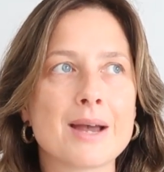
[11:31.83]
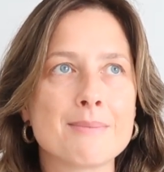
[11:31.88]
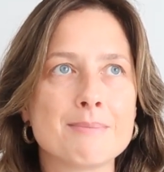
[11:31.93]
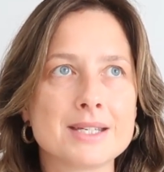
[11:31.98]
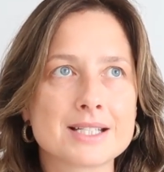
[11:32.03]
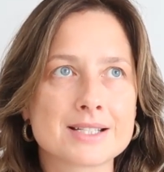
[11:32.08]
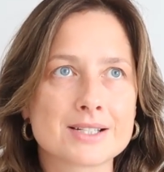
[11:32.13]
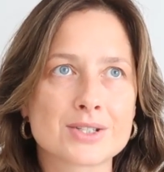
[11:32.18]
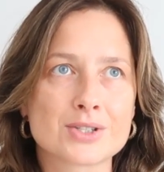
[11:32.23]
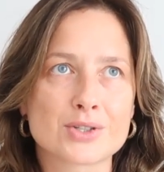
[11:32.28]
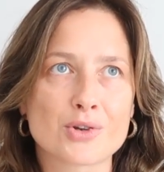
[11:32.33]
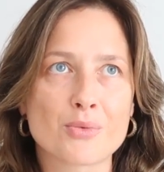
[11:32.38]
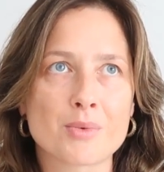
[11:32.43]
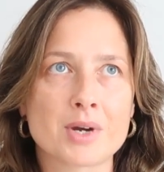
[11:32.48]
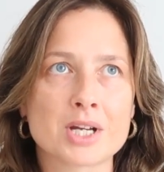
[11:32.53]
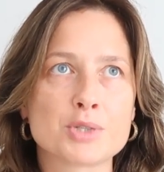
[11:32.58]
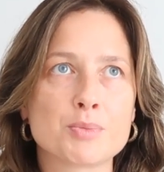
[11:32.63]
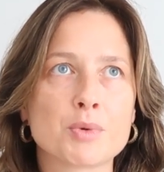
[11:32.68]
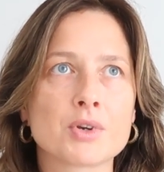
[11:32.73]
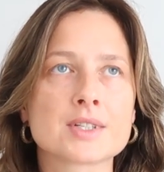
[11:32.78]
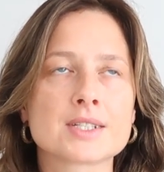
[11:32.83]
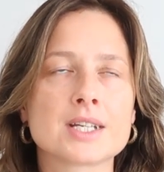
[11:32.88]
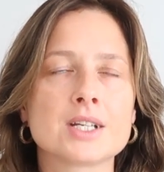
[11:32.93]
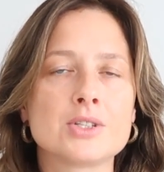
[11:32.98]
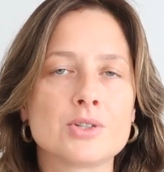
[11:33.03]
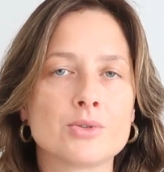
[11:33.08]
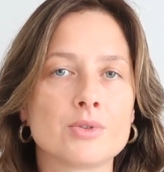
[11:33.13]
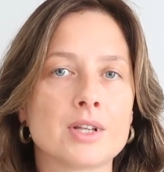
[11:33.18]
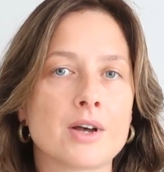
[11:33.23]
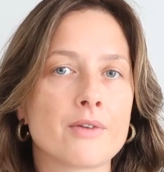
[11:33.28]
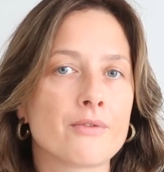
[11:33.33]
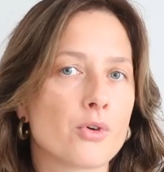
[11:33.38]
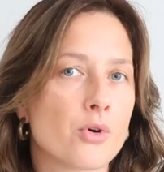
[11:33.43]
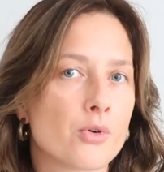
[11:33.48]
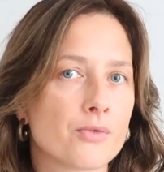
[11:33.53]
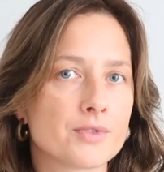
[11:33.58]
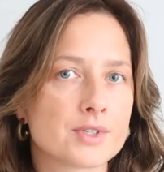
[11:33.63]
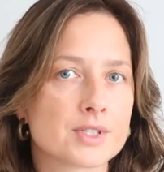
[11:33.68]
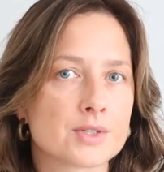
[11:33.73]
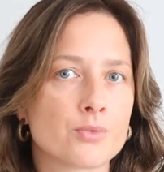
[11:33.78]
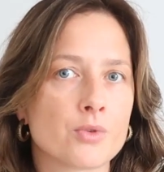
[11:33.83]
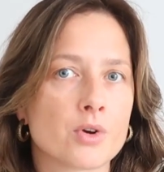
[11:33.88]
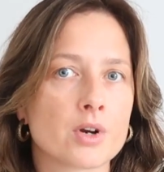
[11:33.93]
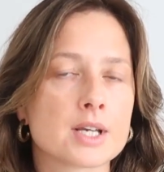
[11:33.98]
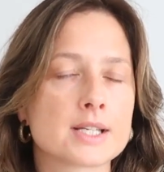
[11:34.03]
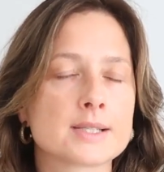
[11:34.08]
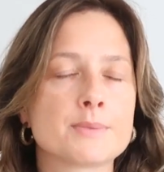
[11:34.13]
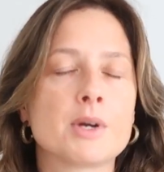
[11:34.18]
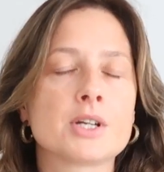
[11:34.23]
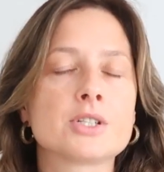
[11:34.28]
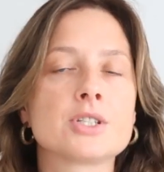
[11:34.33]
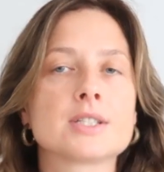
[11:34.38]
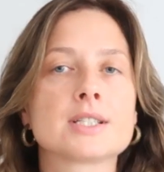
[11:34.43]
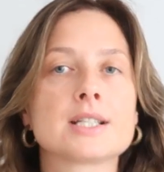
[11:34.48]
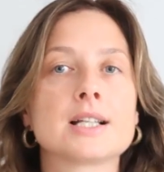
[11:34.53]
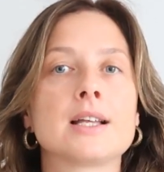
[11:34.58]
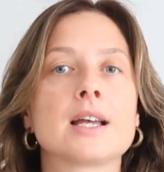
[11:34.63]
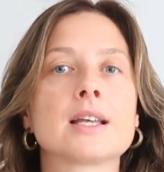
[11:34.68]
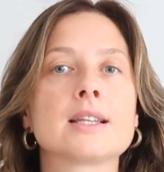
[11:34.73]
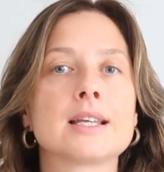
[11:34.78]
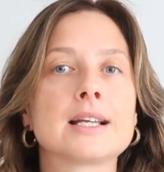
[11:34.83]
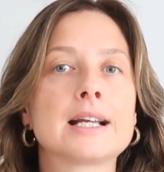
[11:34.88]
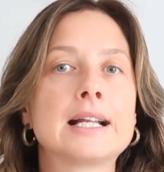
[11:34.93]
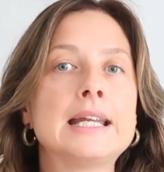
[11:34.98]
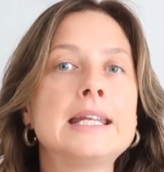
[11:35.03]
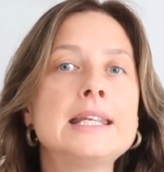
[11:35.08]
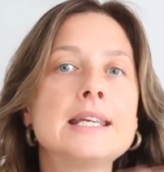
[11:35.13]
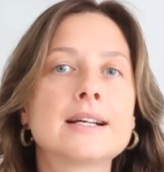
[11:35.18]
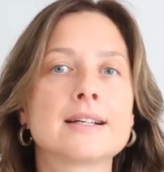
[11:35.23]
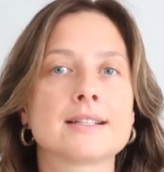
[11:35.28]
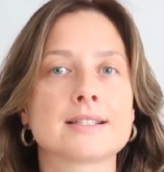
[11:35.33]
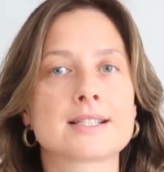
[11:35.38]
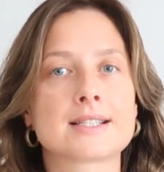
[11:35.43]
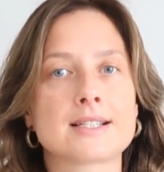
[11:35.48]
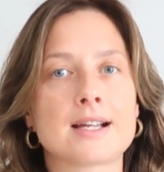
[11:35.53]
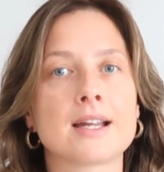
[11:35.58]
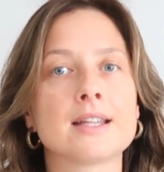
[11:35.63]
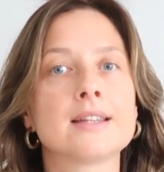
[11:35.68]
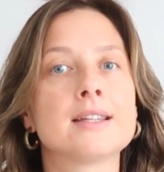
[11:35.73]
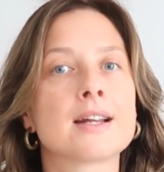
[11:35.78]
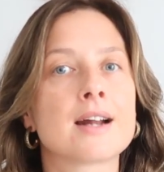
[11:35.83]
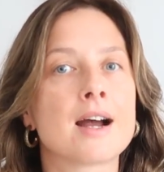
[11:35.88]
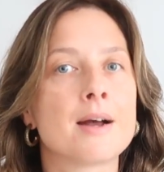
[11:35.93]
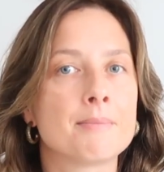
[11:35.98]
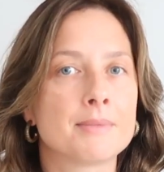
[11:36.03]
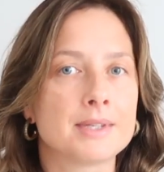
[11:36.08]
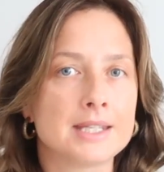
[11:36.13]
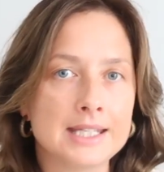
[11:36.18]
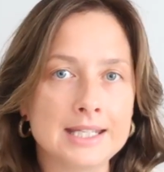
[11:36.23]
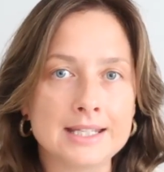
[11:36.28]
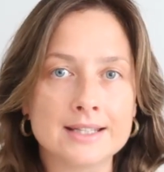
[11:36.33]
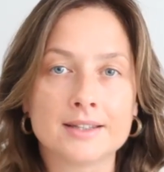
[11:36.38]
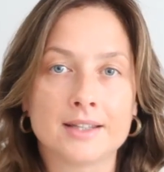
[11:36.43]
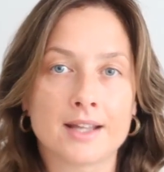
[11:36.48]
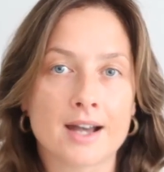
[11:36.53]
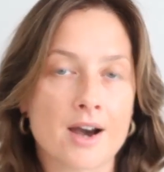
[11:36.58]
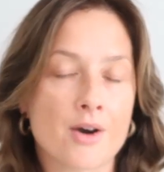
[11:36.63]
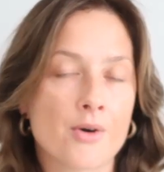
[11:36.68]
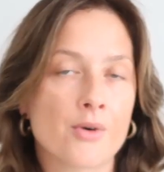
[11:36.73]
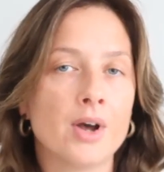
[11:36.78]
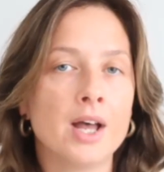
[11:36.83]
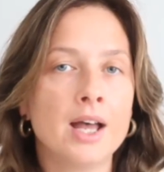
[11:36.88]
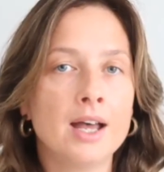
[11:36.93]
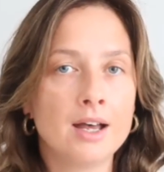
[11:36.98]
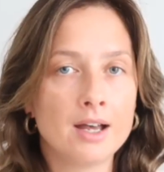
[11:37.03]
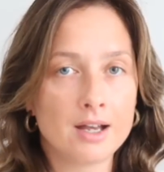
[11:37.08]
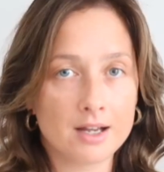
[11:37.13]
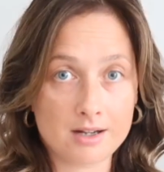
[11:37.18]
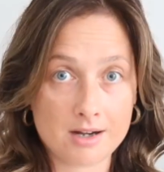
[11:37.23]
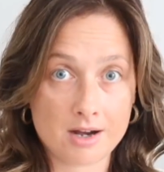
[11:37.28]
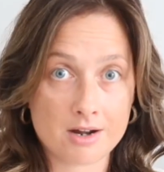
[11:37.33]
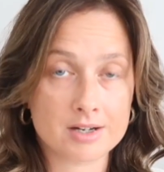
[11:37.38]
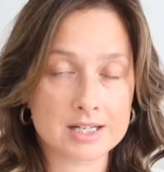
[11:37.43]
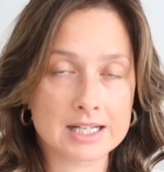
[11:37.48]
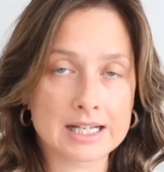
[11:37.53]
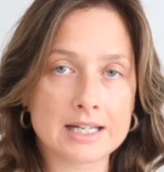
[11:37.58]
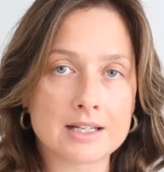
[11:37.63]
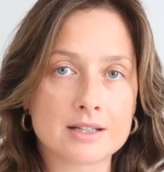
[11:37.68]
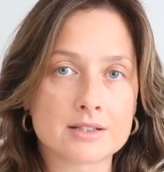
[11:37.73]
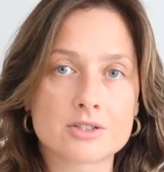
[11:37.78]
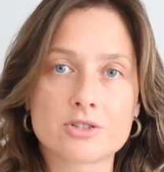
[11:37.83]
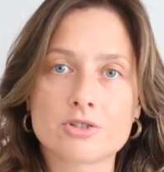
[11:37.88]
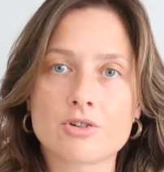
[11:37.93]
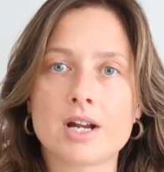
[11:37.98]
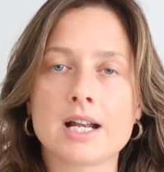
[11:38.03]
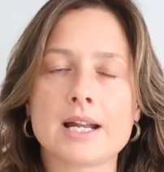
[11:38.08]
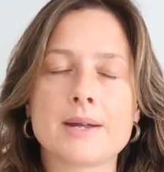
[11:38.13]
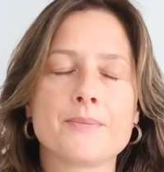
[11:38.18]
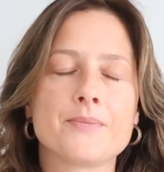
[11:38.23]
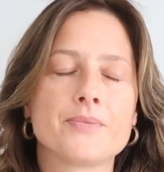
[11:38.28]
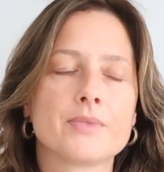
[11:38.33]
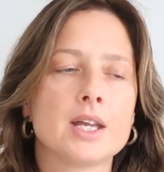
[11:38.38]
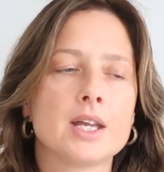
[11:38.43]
I miss it so much because I do love office work as much as I like the clinical side that I'm in now, currently in Australia.